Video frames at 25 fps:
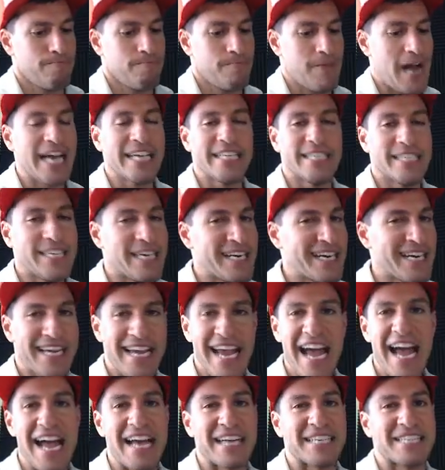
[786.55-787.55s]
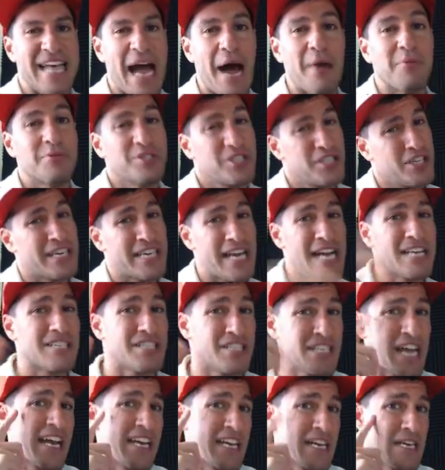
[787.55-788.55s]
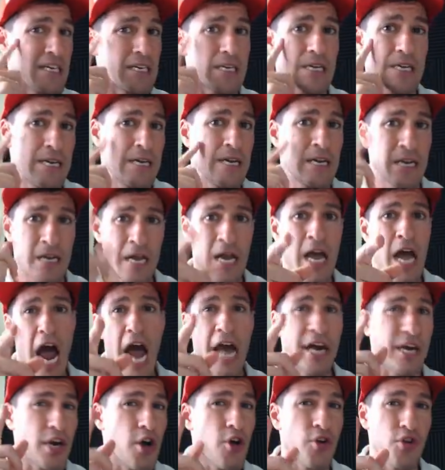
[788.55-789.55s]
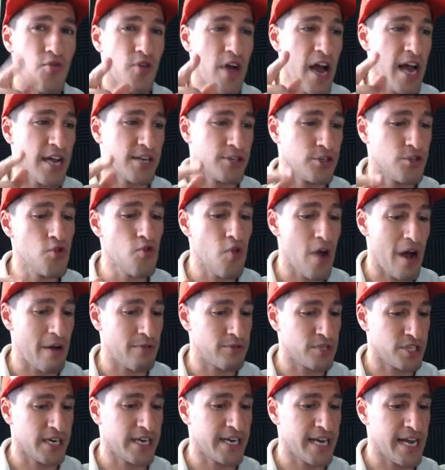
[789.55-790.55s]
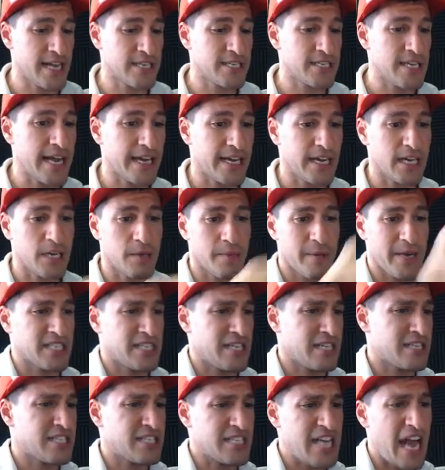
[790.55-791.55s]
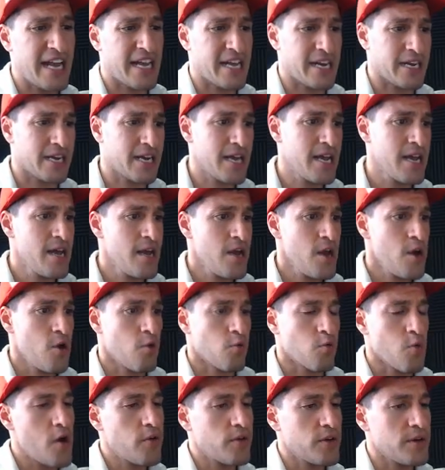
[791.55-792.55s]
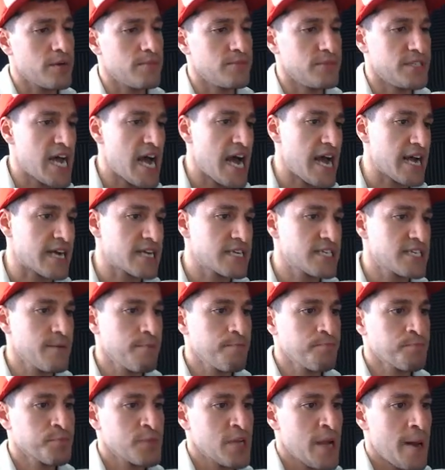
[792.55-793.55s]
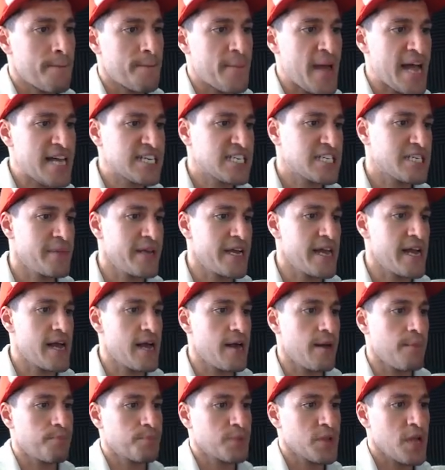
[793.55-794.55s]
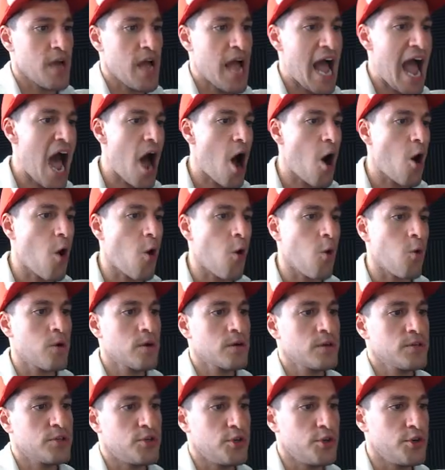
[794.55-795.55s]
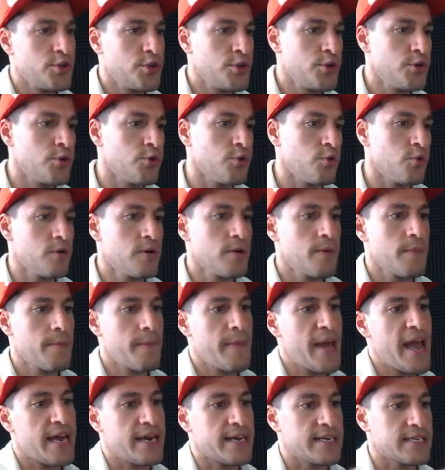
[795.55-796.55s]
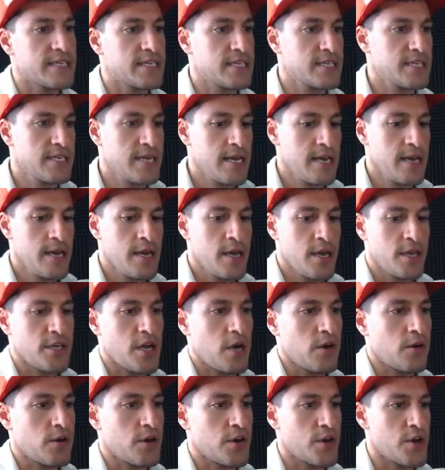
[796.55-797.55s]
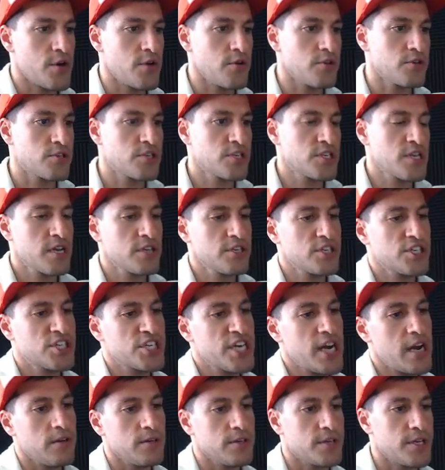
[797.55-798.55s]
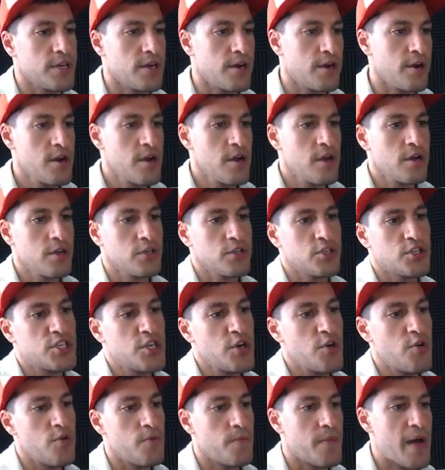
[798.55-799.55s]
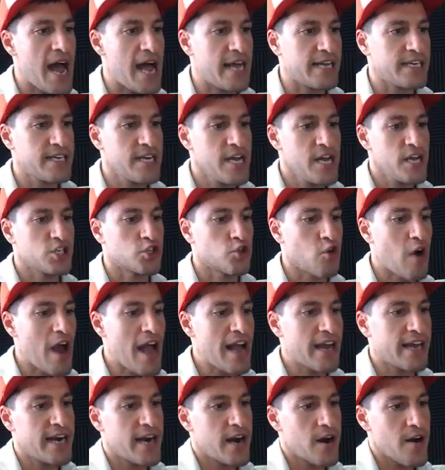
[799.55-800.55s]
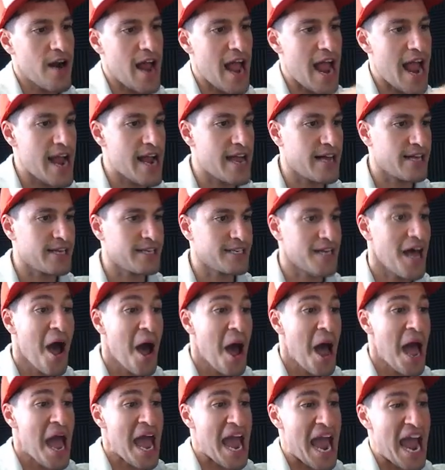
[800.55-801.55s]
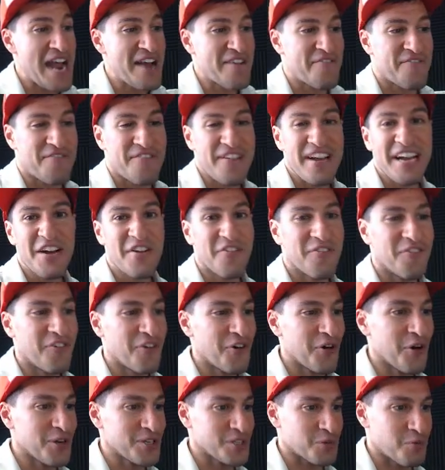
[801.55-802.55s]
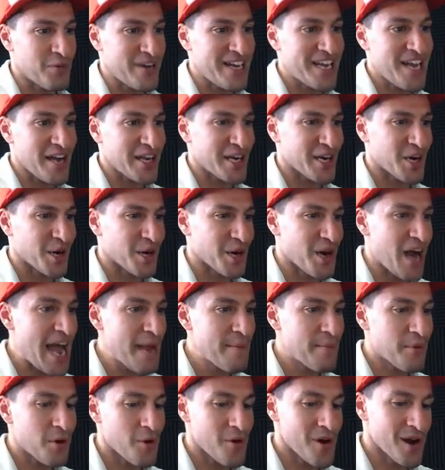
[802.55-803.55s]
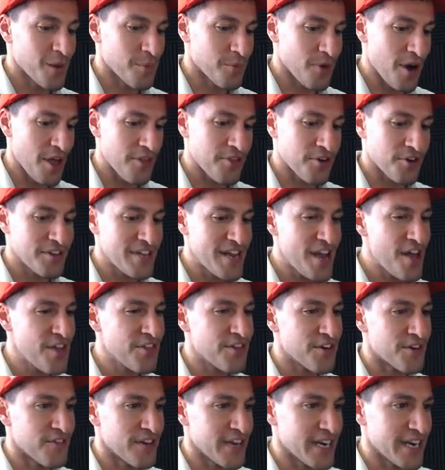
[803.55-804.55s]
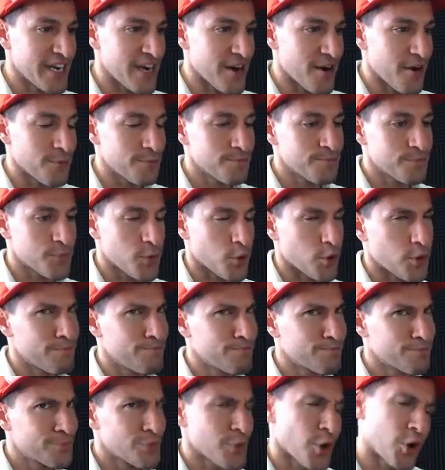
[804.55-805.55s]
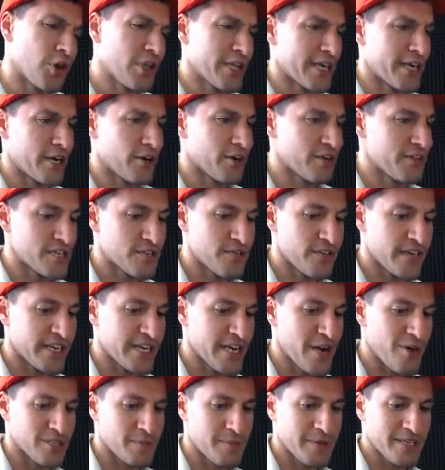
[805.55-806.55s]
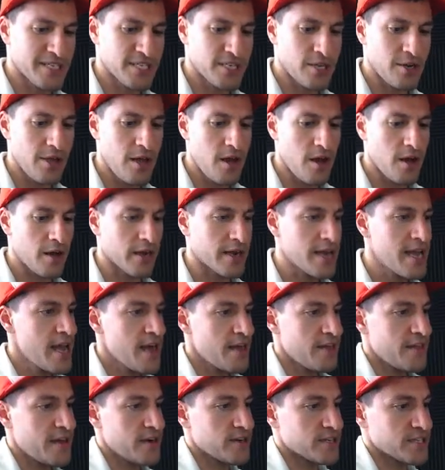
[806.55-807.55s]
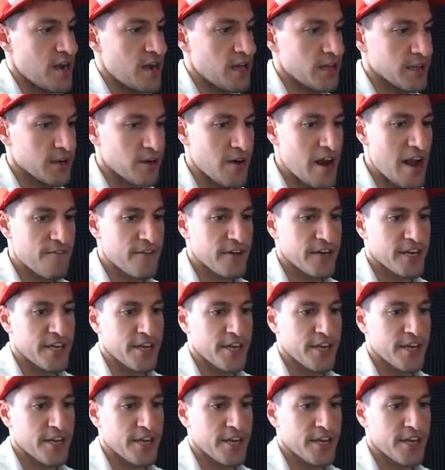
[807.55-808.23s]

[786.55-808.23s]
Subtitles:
I didn't guess. I was going to guess Psychic. I know you guys knew I was going to guess Psychic because it's Psychic. Rotom Dex, Passimian, How, Doodoo, Pettis, Young Goose, Shellder, Zubat, Dragonair, and a Vikavolt. We got your Hyper Rare brother in the other video, or earlier in this video. It's been so long. There's the holographic.